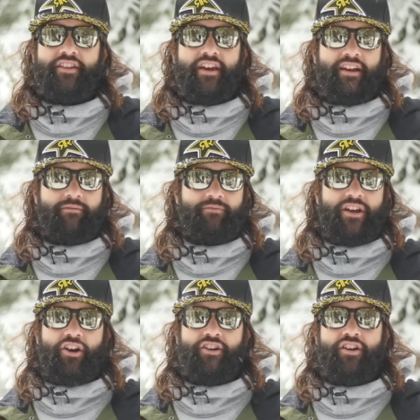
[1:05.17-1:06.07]
they they
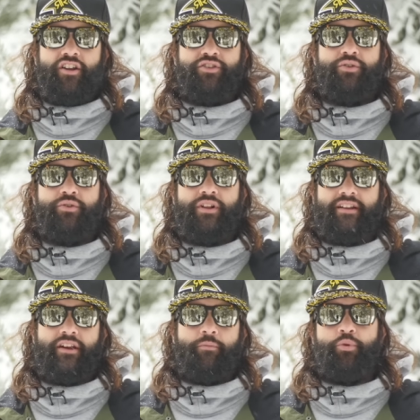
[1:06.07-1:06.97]
are not too
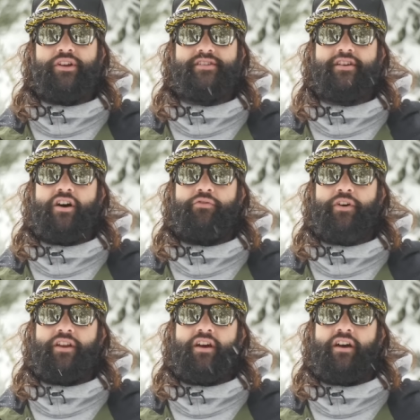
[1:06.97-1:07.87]
like they are pretty soft,
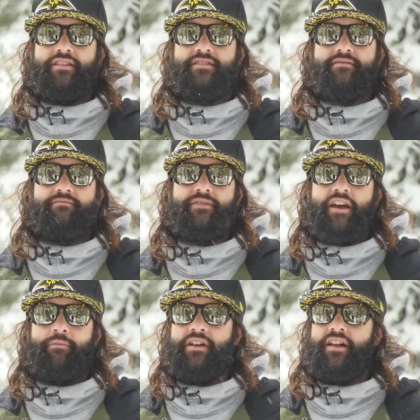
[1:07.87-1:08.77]
and uh, it's
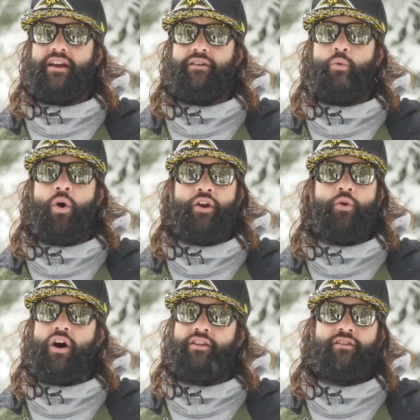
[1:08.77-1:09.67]
take me like one
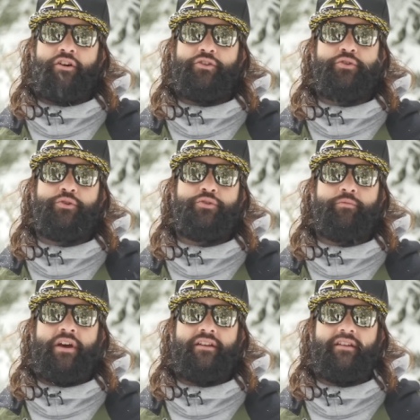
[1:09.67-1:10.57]
run or two to
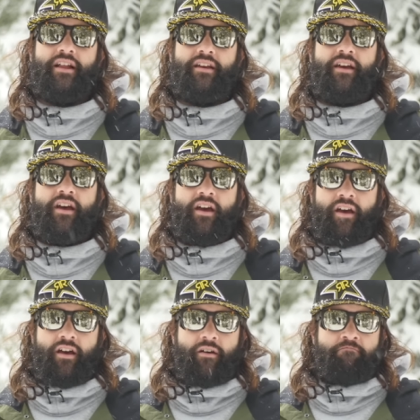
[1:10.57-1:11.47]
make the, like
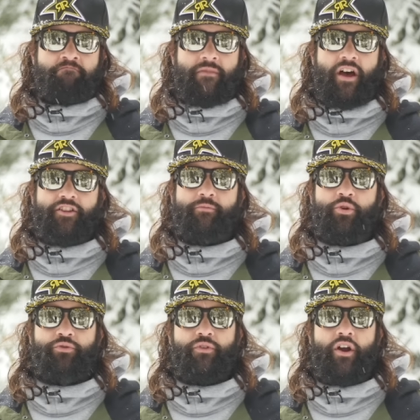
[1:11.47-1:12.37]
uh, the
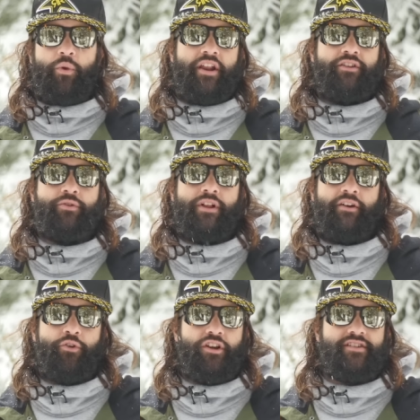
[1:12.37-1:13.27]
boot uh, ready to like
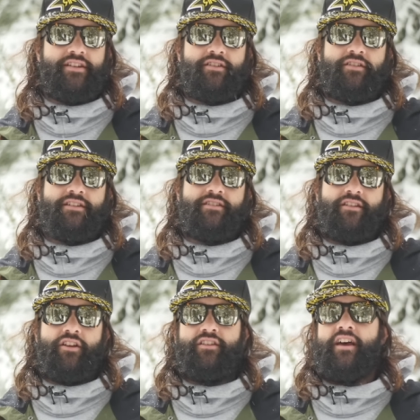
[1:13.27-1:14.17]
for the season. It's not
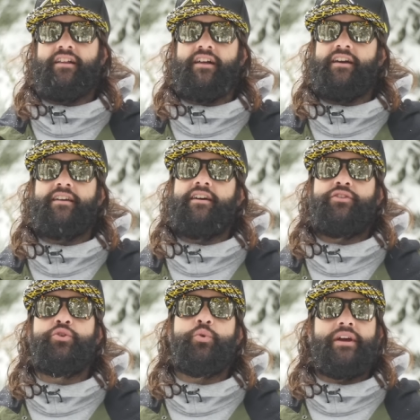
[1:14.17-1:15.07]
not take like uh,
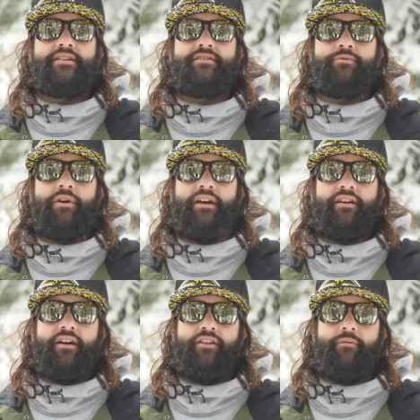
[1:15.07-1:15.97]
two weeks to make
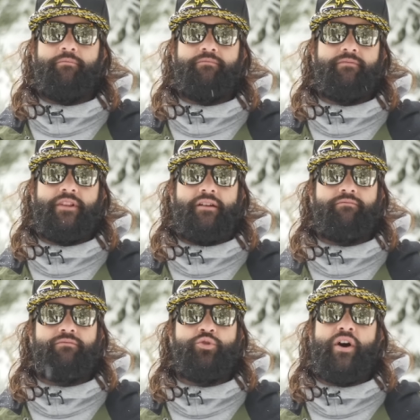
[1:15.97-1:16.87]
uh, the
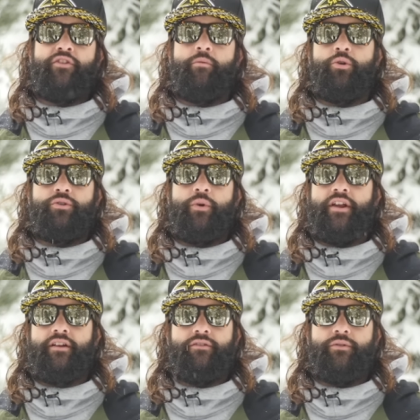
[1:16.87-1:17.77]
to have the boot
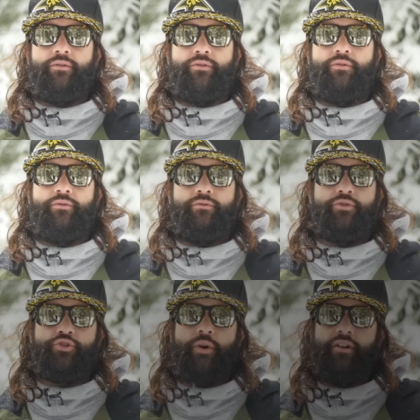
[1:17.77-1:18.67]
ready to to
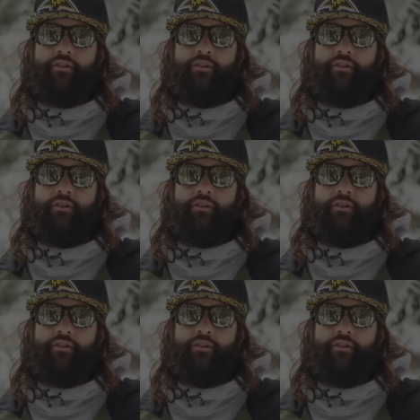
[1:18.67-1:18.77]
to shred. You